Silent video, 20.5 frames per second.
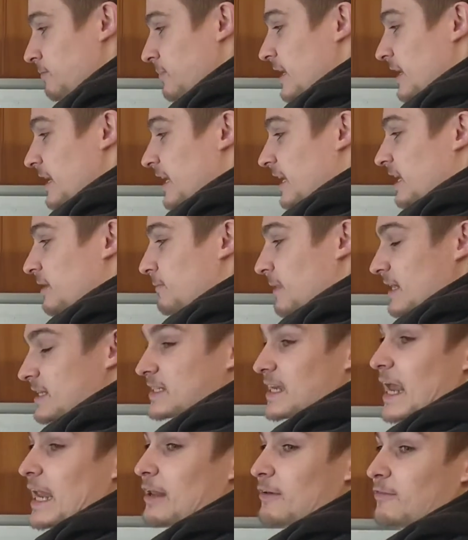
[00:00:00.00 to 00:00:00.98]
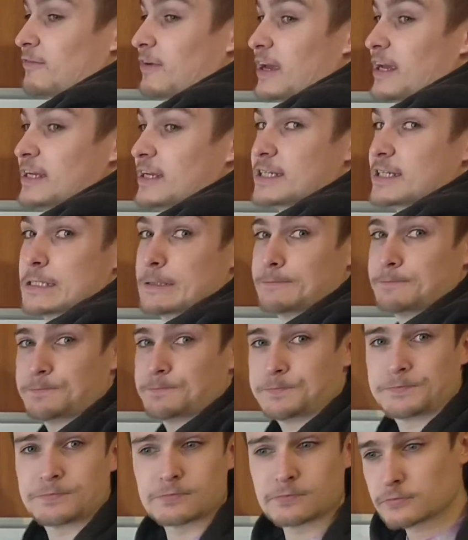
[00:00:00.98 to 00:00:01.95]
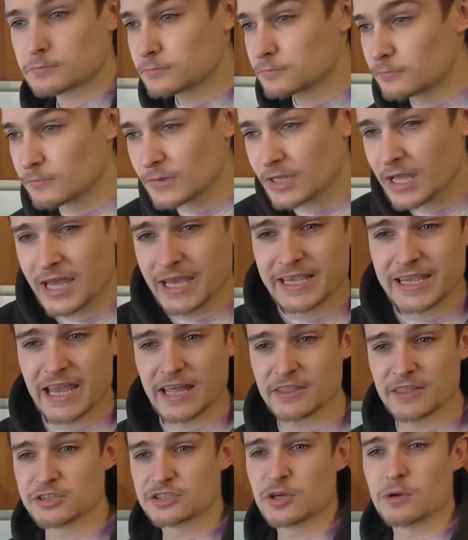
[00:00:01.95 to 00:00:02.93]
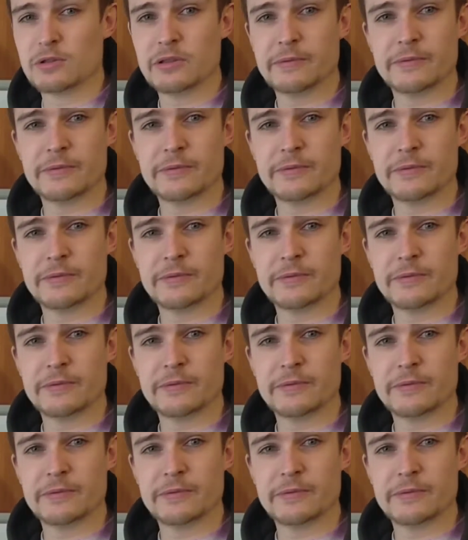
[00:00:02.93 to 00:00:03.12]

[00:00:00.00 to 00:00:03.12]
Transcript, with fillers: Being in a mass gaining phase, again, there's no